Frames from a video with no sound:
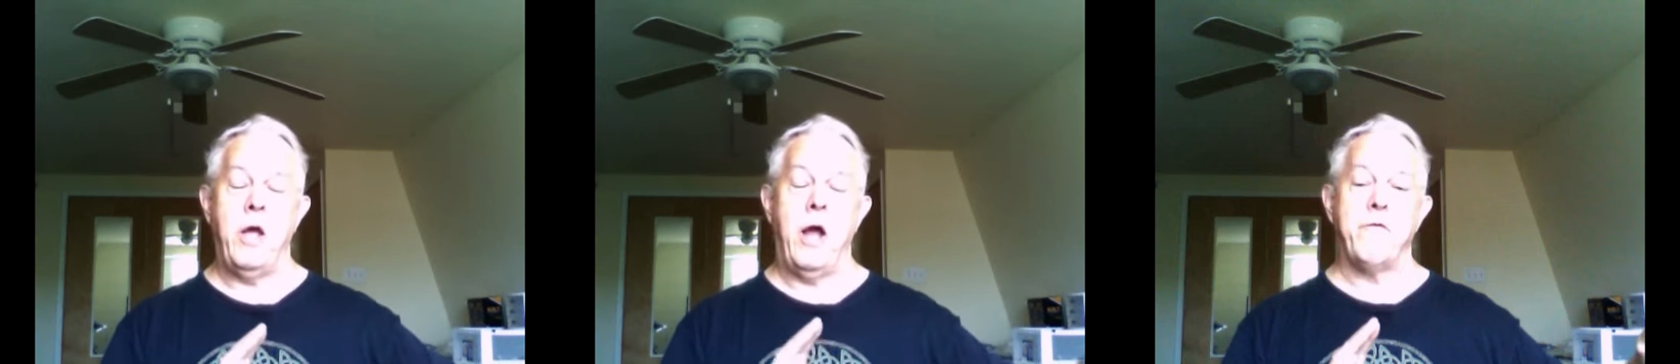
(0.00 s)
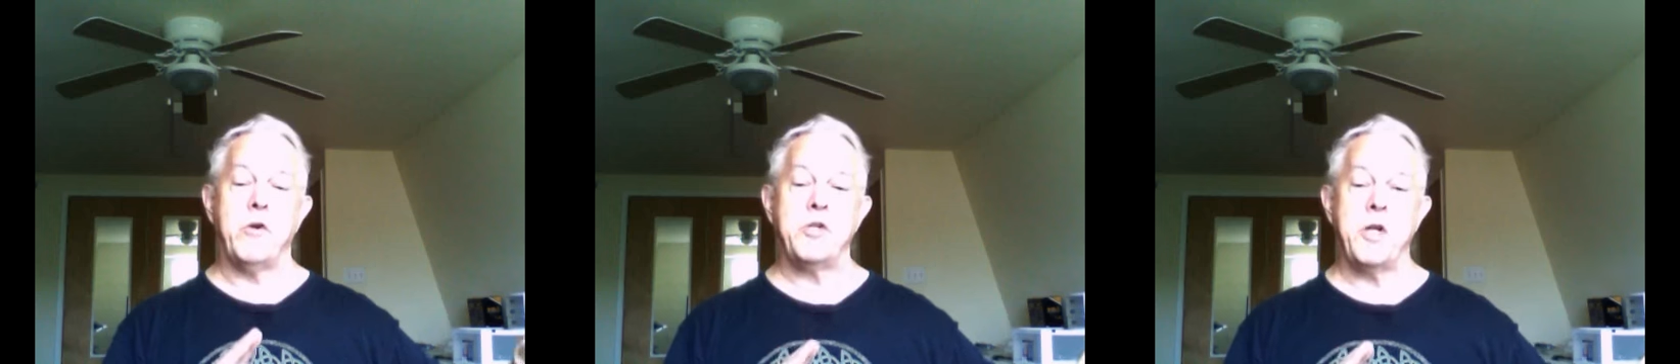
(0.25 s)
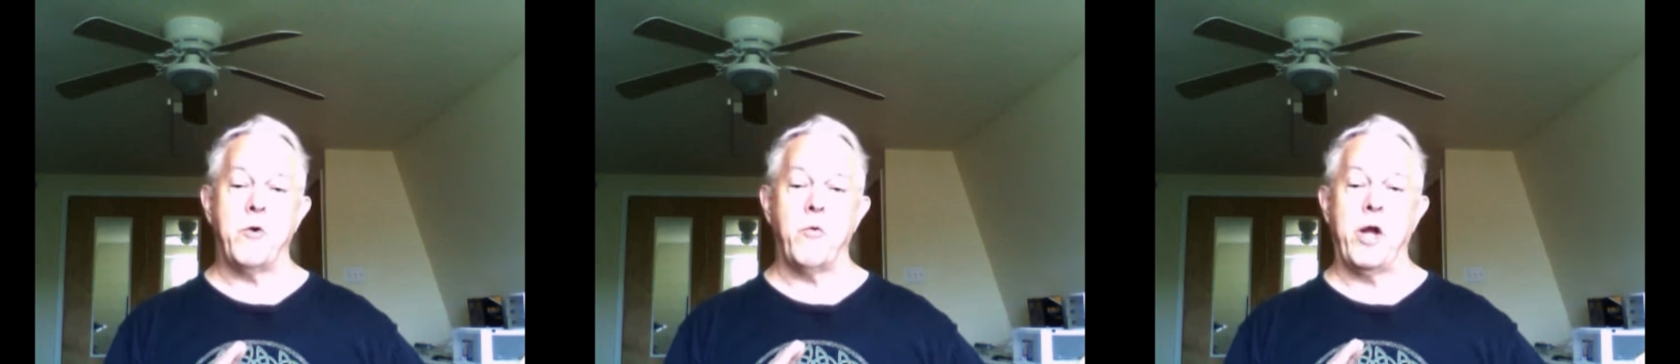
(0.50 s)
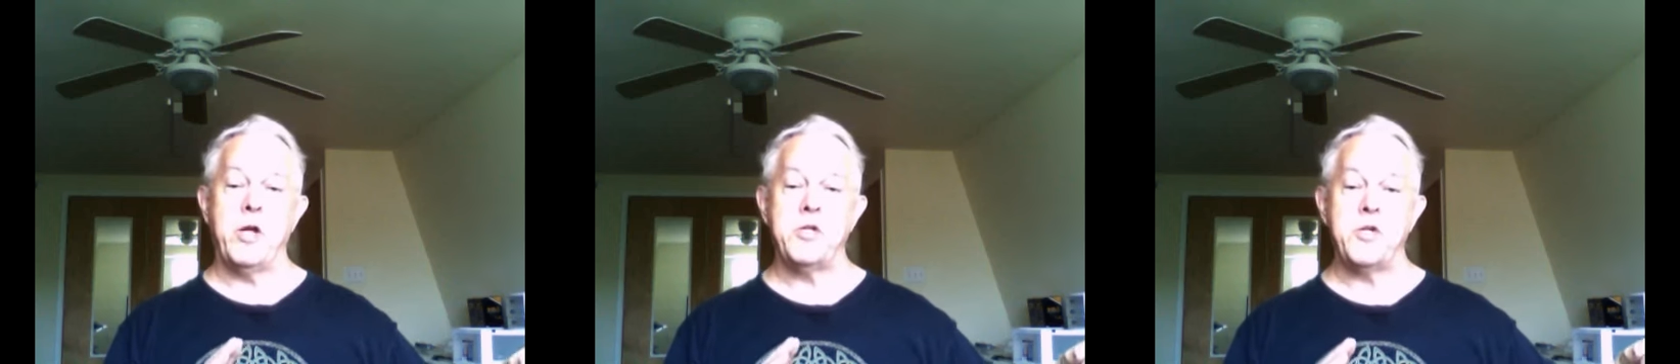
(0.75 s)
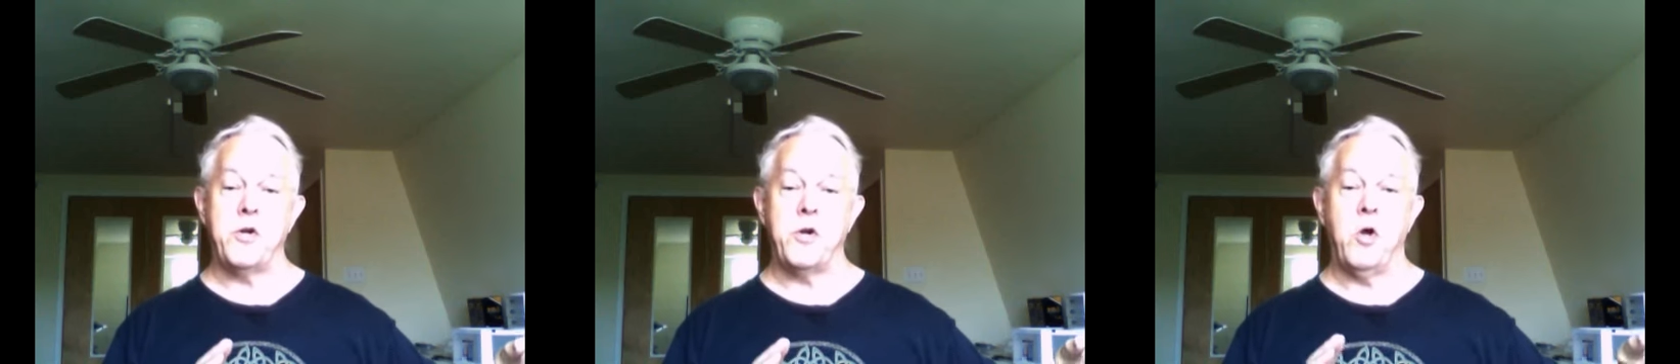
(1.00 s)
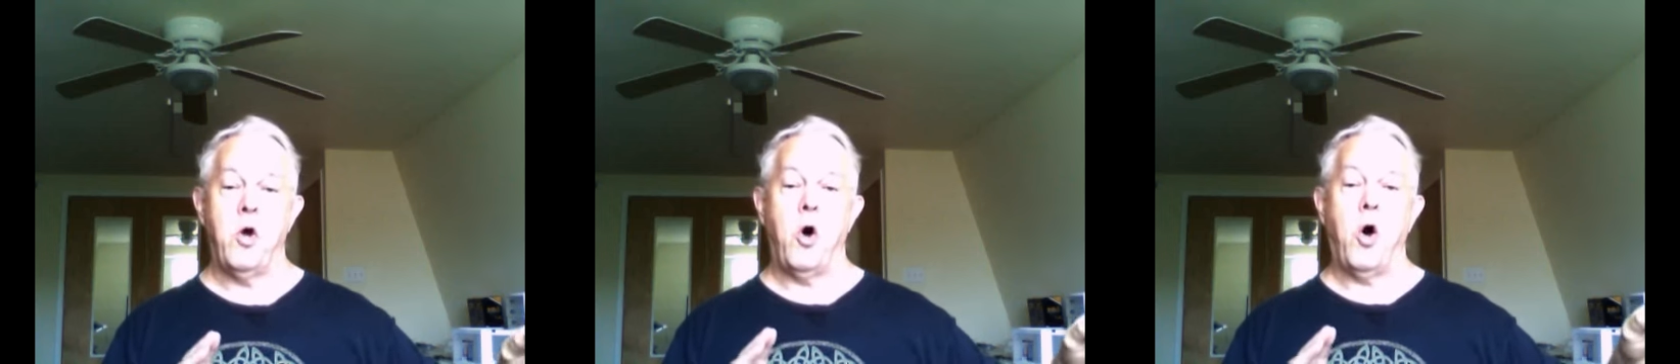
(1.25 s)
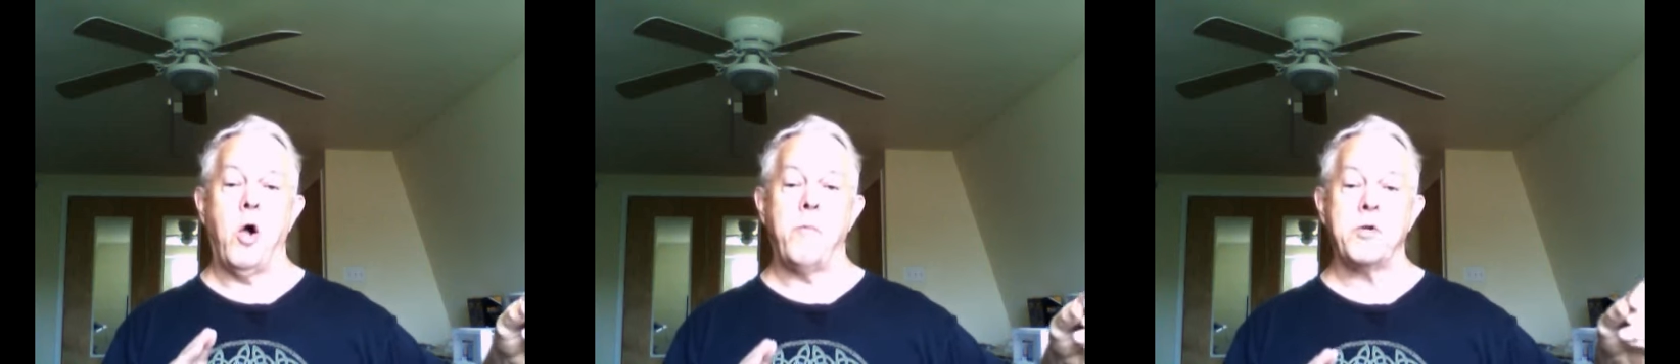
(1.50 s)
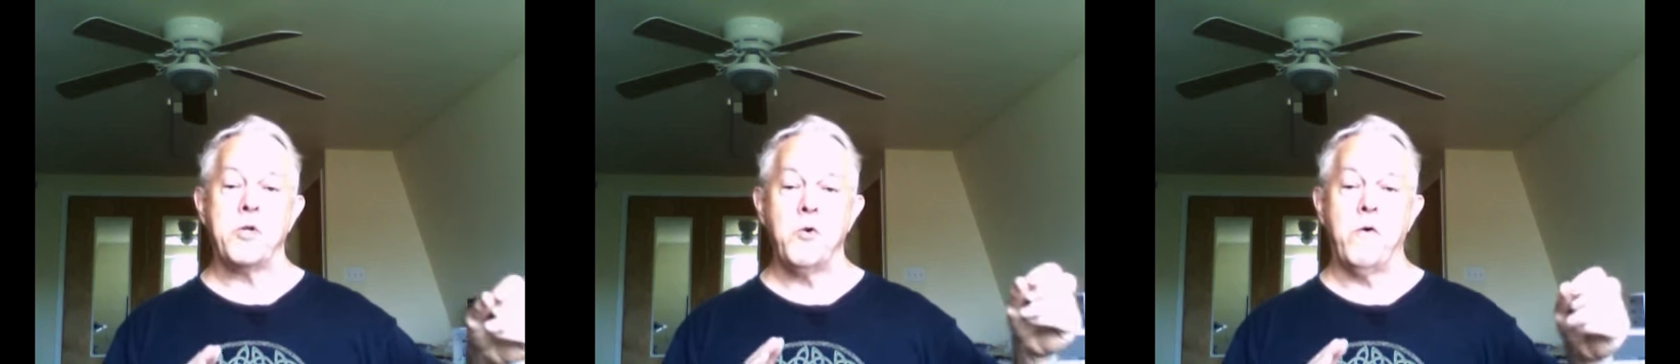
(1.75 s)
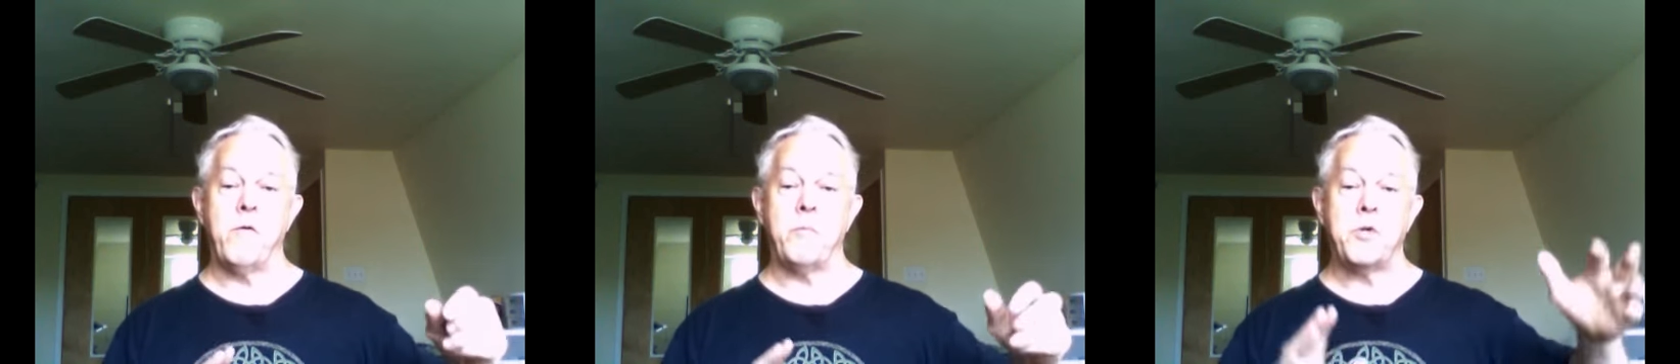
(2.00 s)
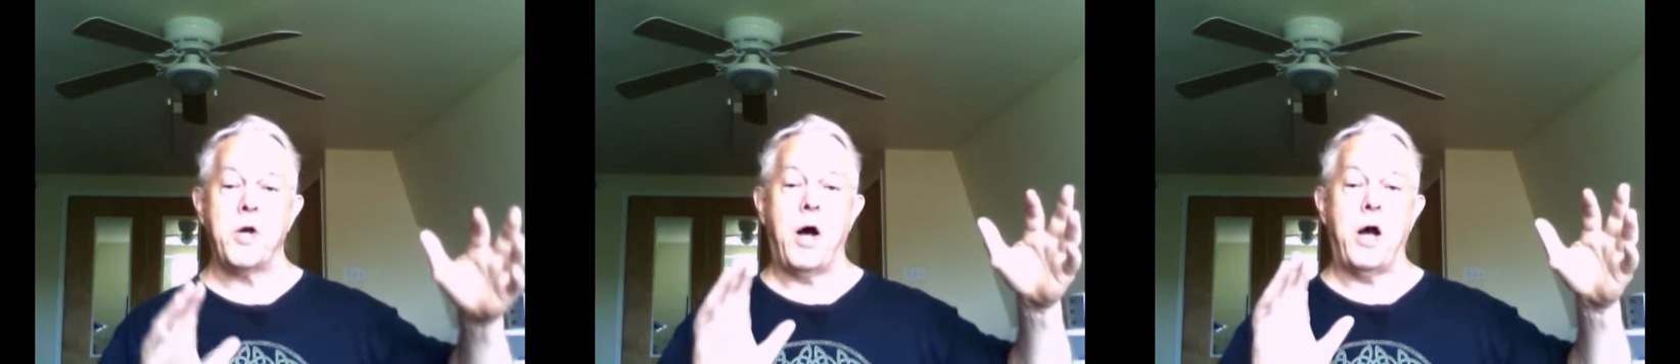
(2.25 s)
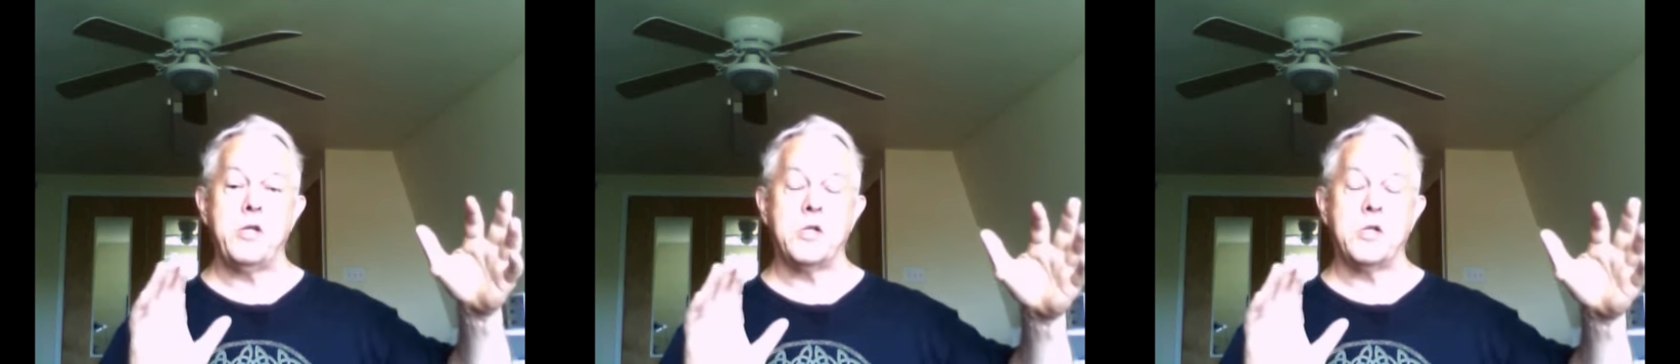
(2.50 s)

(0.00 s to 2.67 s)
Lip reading: Every generation, all but 2 of them die.